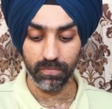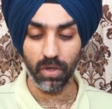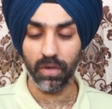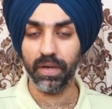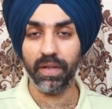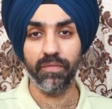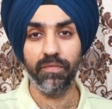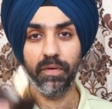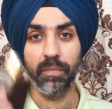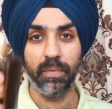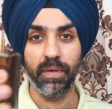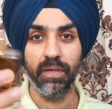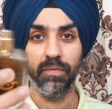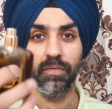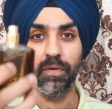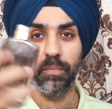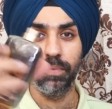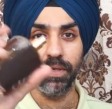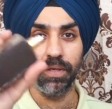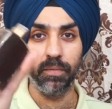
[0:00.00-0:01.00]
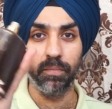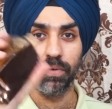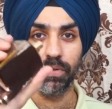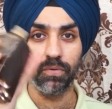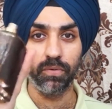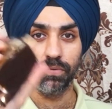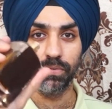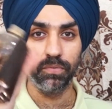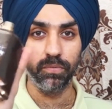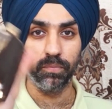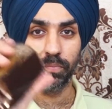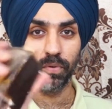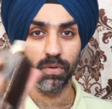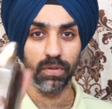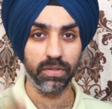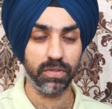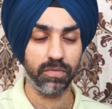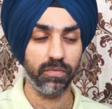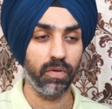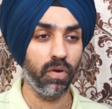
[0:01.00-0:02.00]
everybody will be able to pull
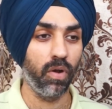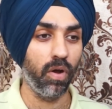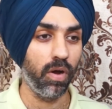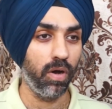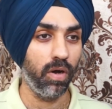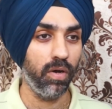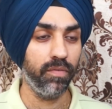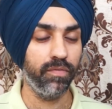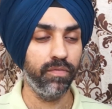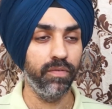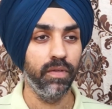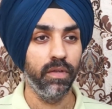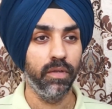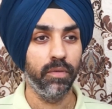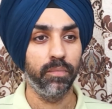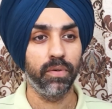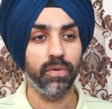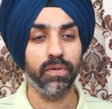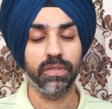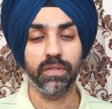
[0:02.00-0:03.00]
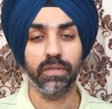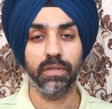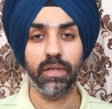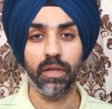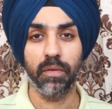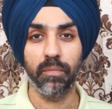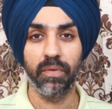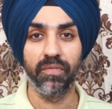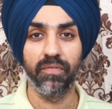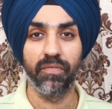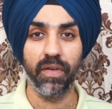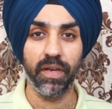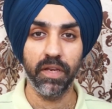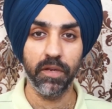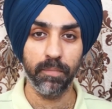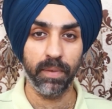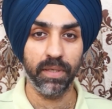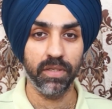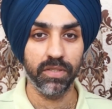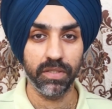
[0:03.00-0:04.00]
this one off because it can be very
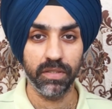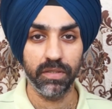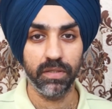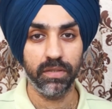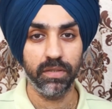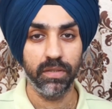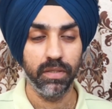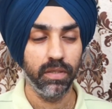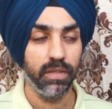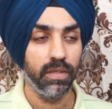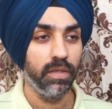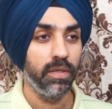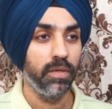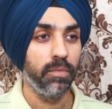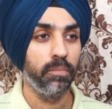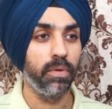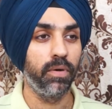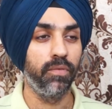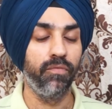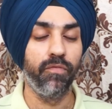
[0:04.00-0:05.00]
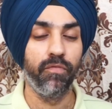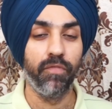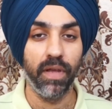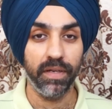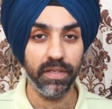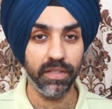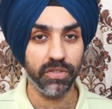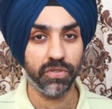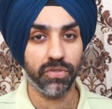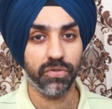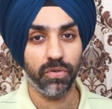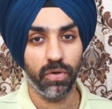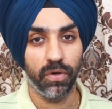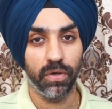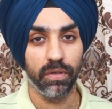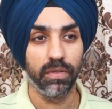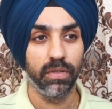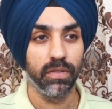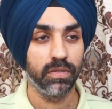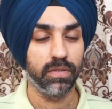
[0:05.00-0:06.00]
pungent, but very
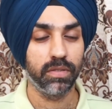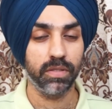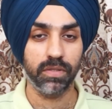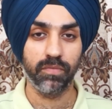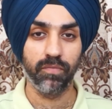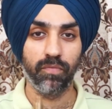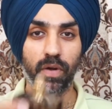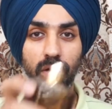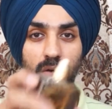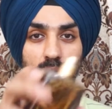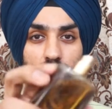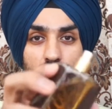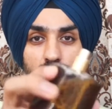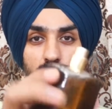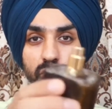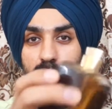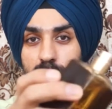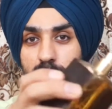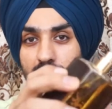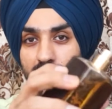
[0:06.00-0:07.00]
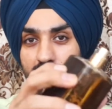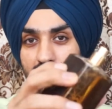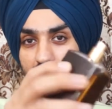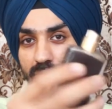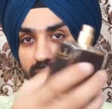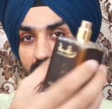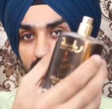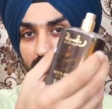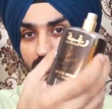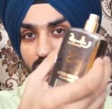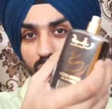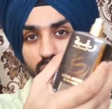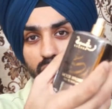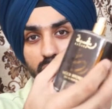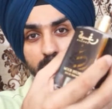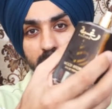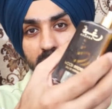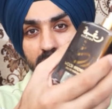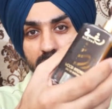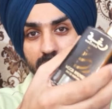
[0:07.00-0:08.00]
strong. Just 1 or 2 sprays of this. 2
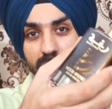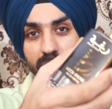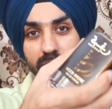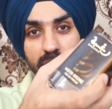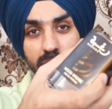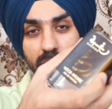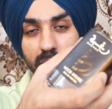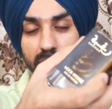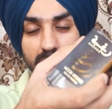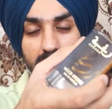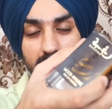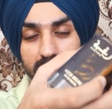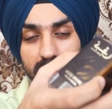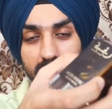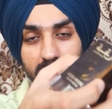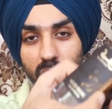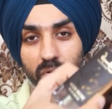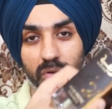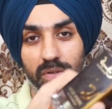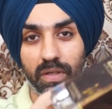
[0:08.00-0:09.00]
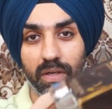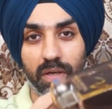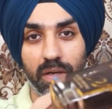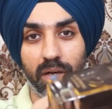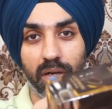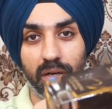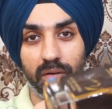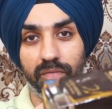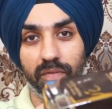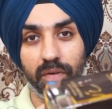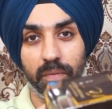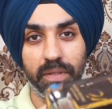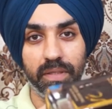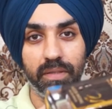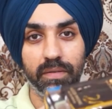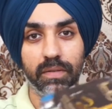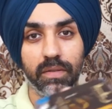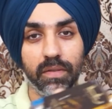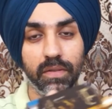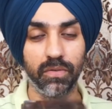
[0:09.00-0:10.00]
sprays of this one is more than enough. I mean,
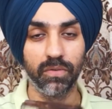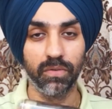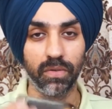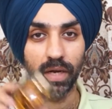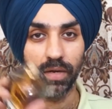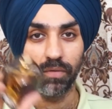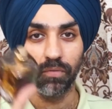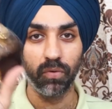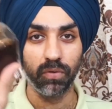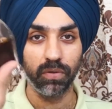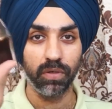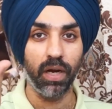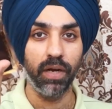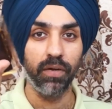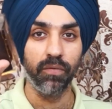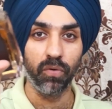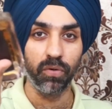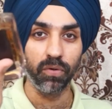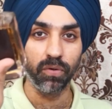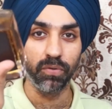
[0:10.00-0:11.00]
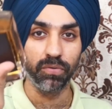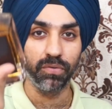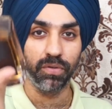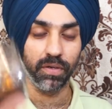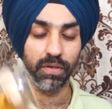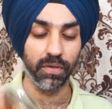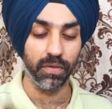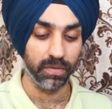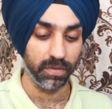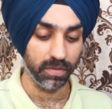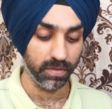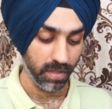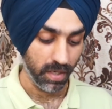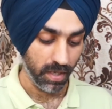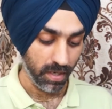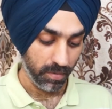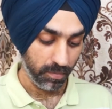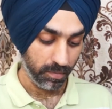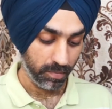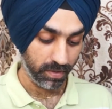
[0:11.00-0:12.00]
I won't go 3 on this.
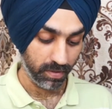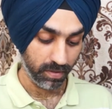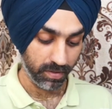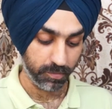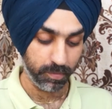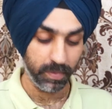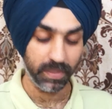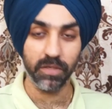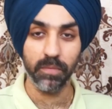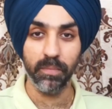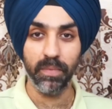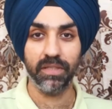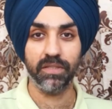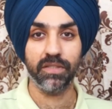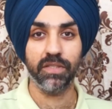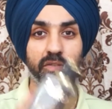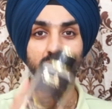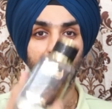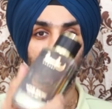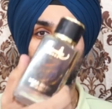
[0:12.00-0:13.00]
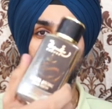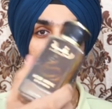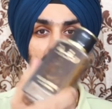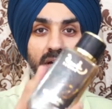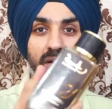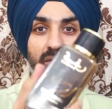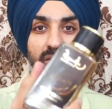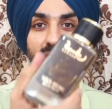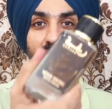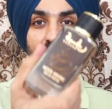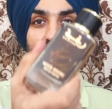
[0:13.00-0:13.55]
But a special mention to Lattafa